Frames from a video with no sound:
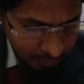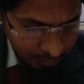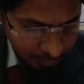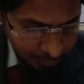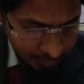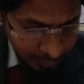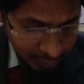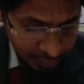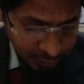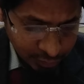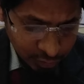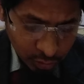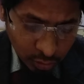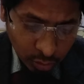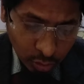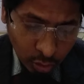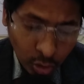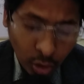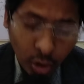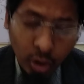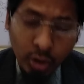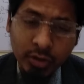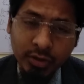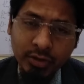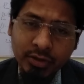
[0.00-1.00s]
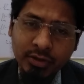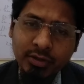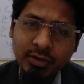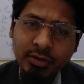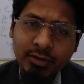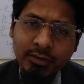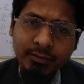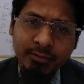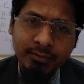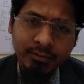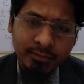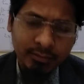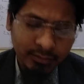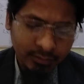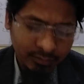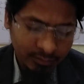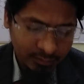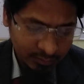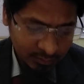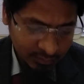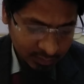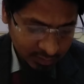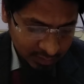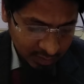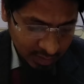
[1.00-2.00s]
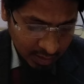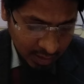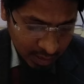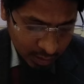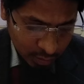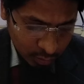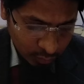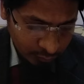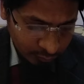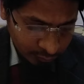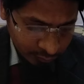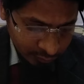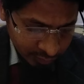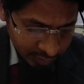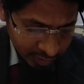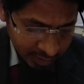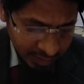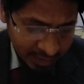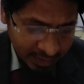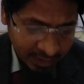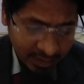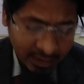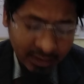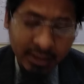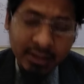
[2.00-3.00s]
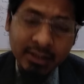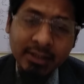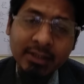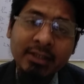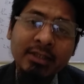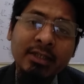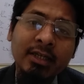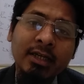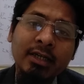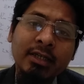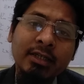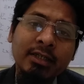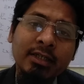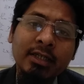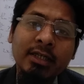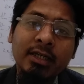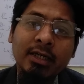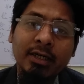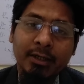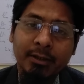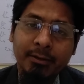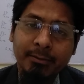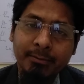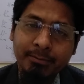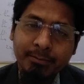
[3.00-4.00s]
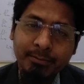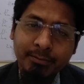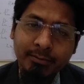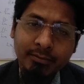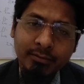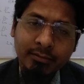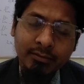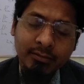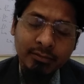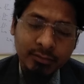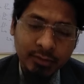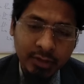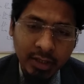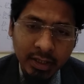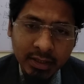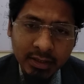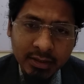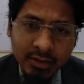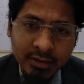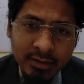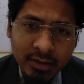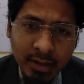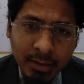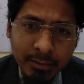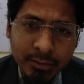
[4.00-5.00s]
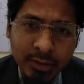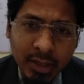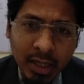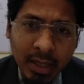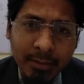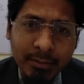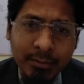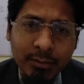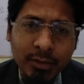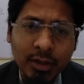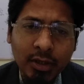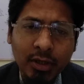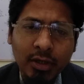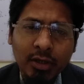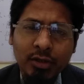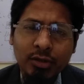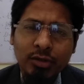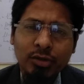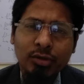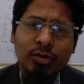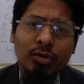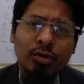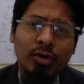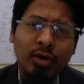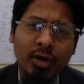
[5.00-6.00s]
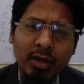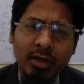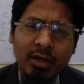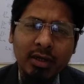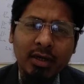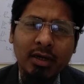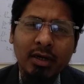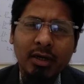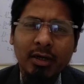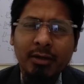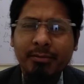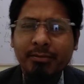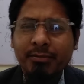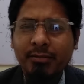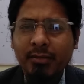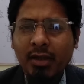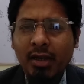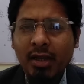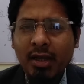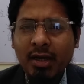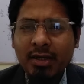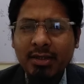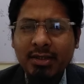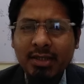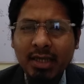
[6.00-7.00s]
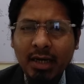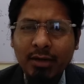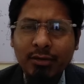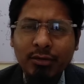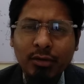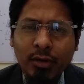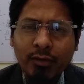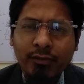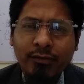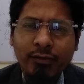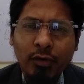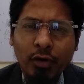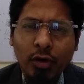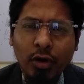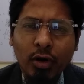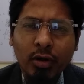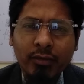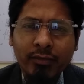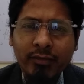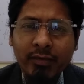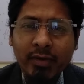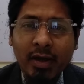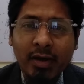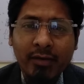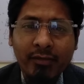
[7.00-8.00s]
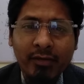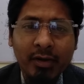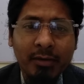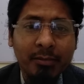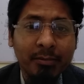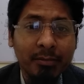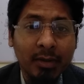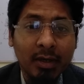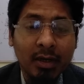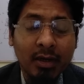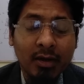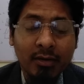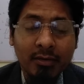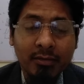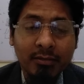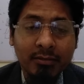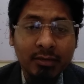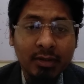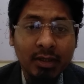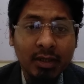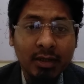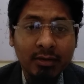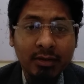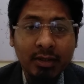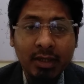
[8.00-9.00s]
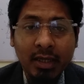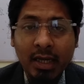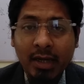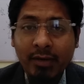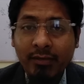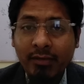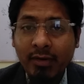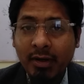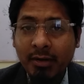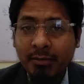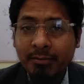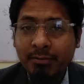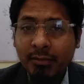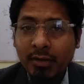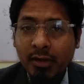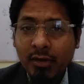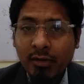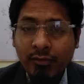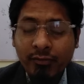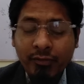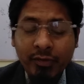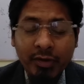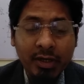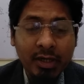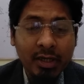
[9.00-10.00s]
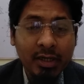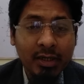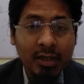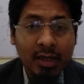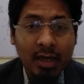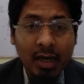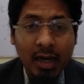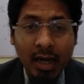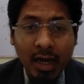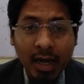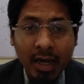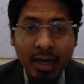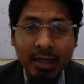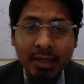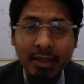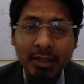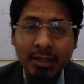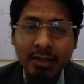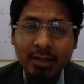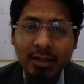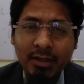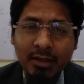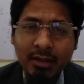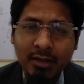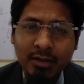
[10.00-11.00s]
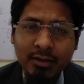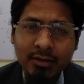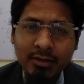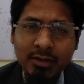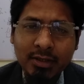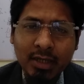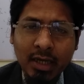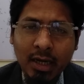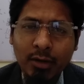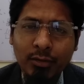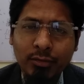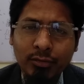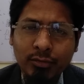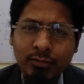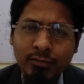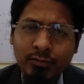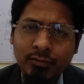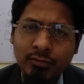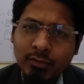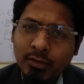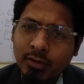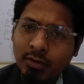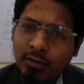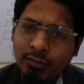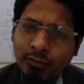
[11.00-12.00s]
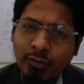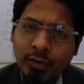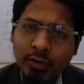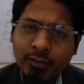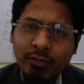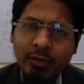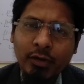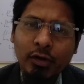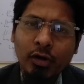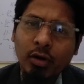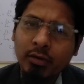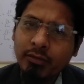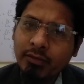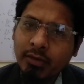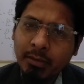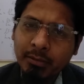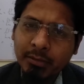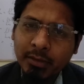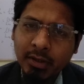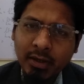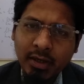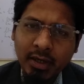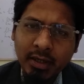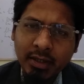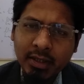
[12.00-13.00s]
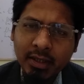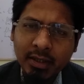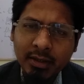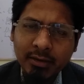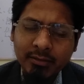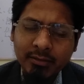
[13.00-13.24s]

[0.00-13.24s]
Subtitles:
Pressure horns are of great concern here, right? Sometime you heard a sound of horn. They have a very high sound. What we got from there, right?